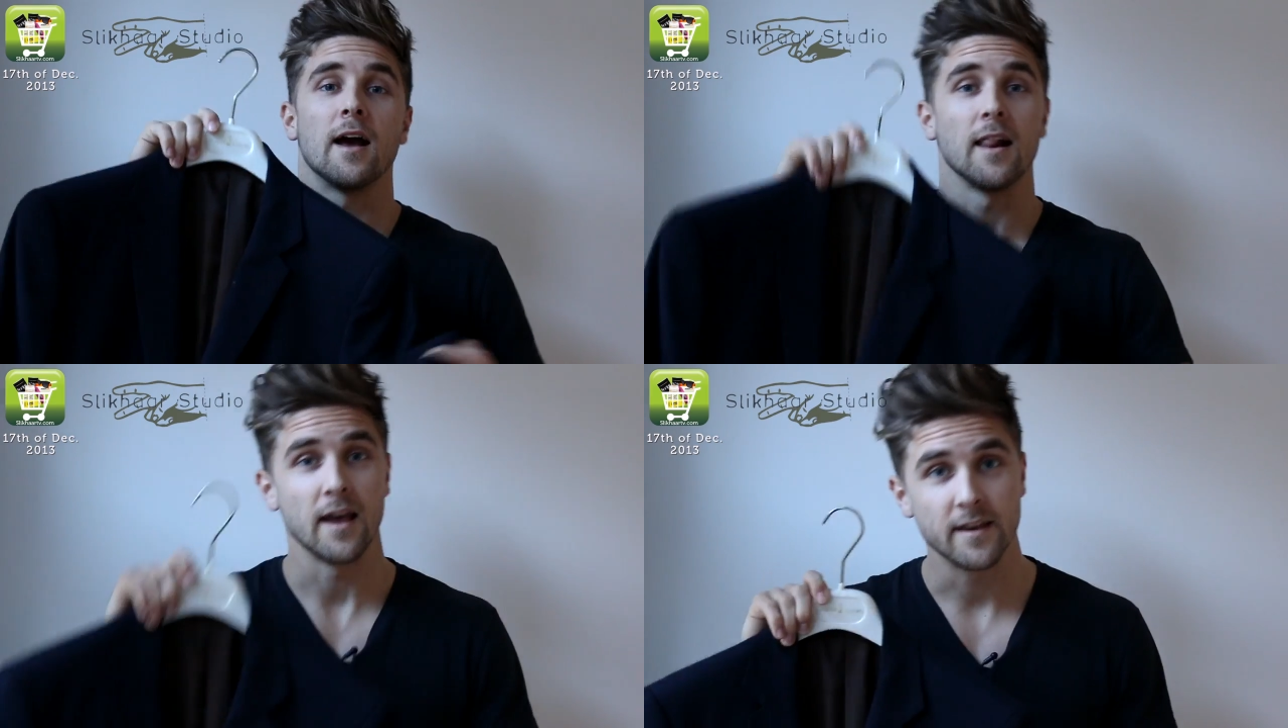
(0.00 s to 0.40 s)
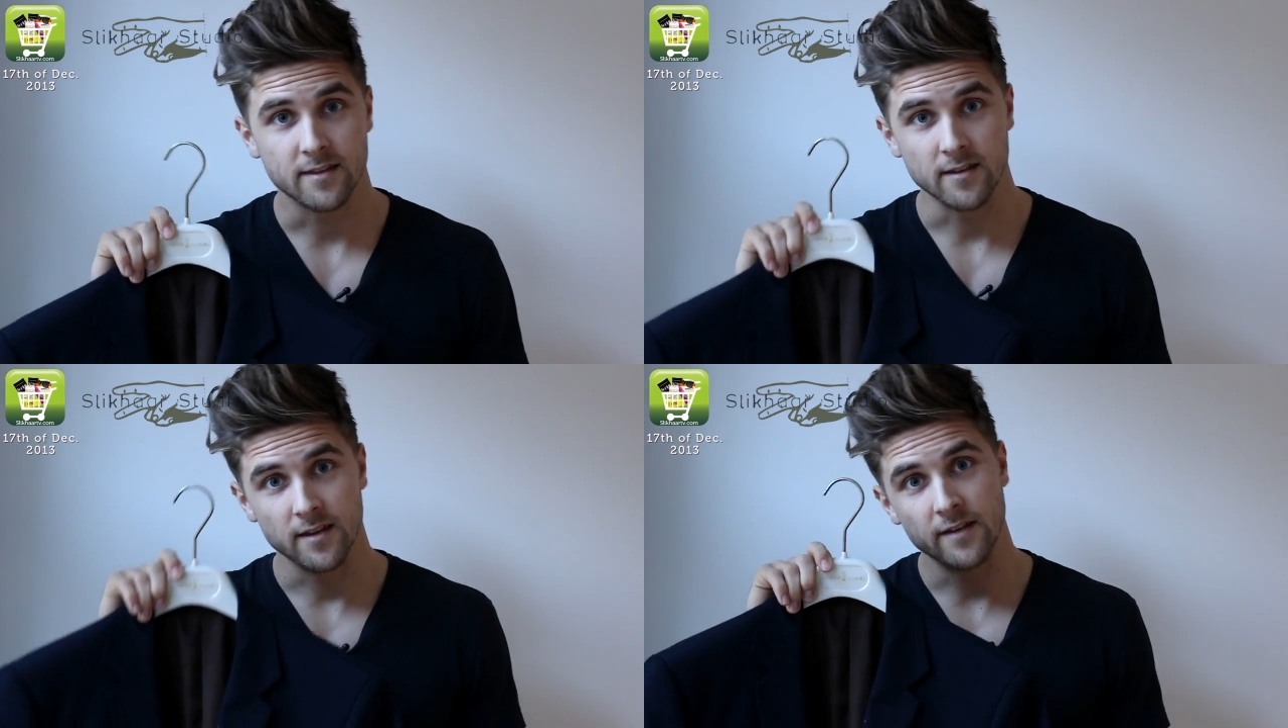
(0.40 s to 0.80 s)
I
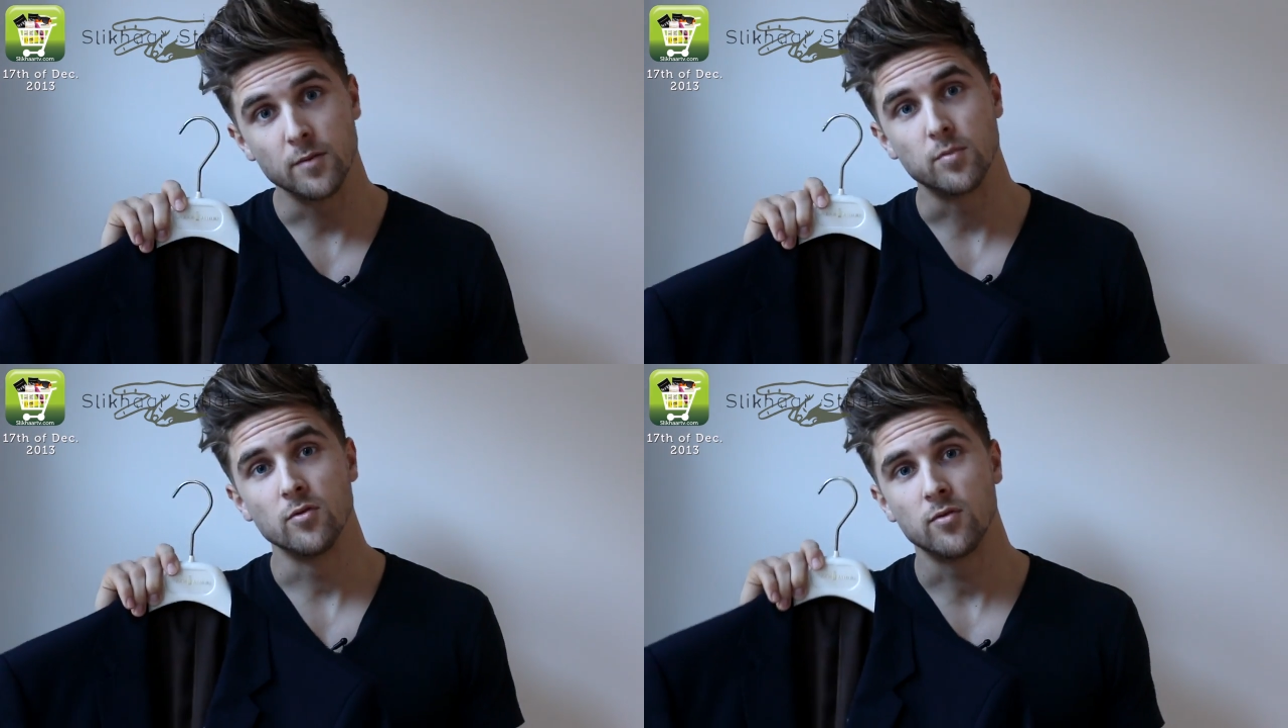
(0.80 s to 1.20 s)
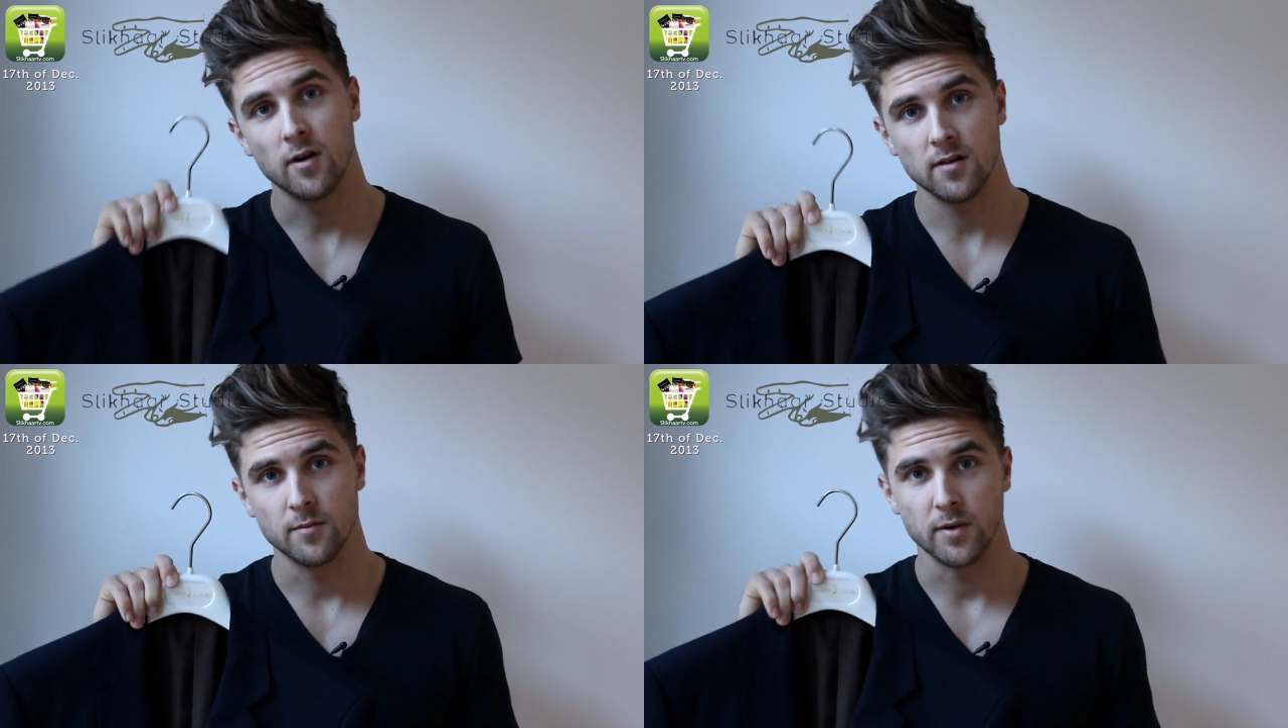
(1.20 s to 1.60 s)
like the navy blue
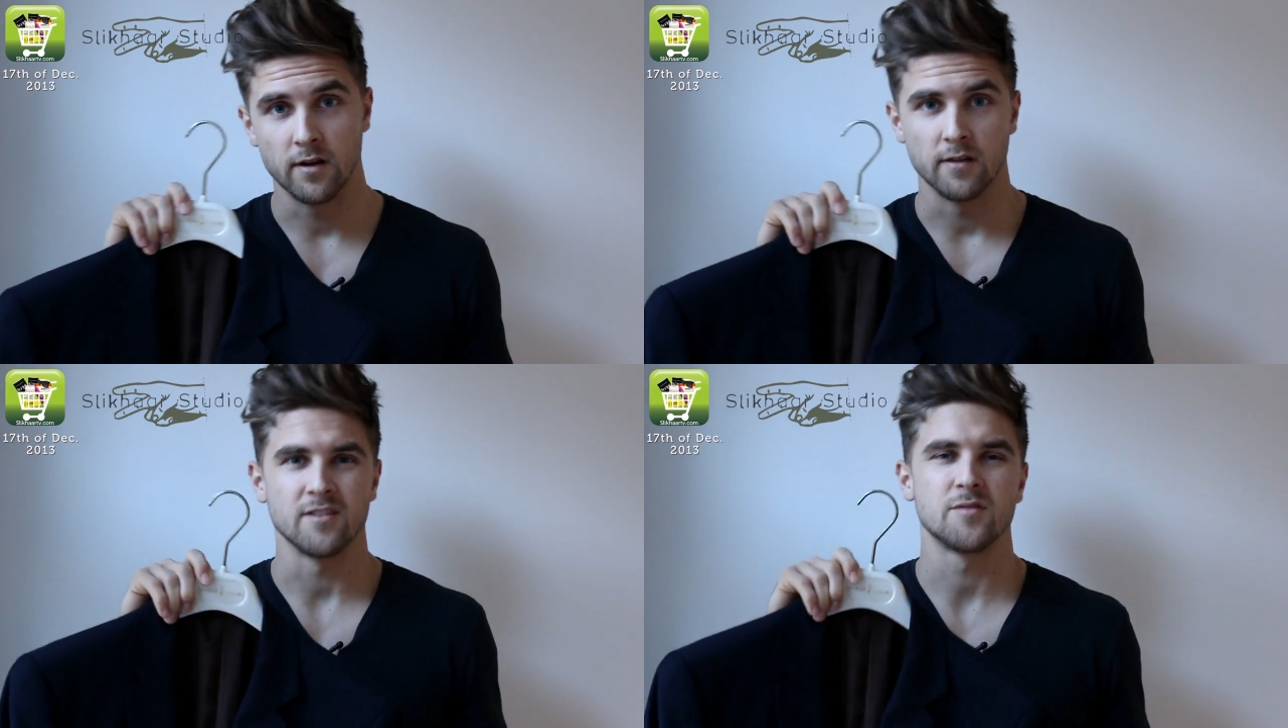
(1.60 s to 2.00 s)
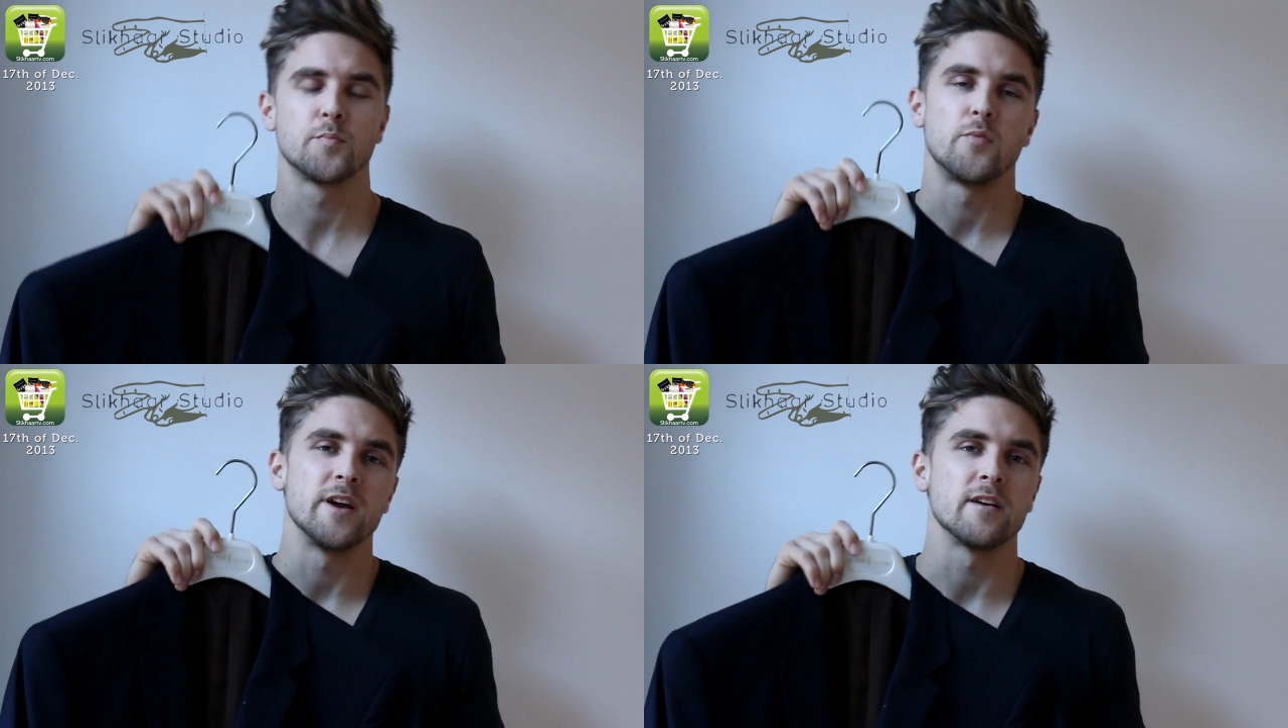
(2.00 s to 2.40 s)
color because it's
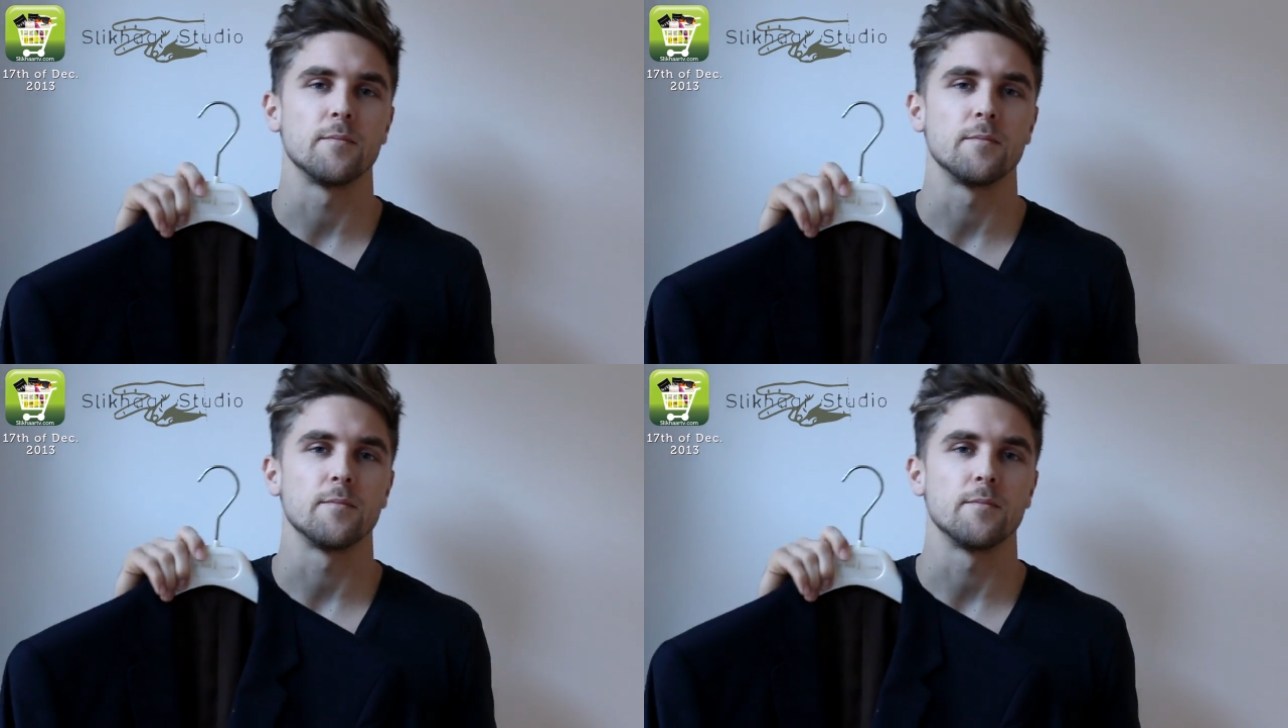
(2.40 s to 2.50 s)
break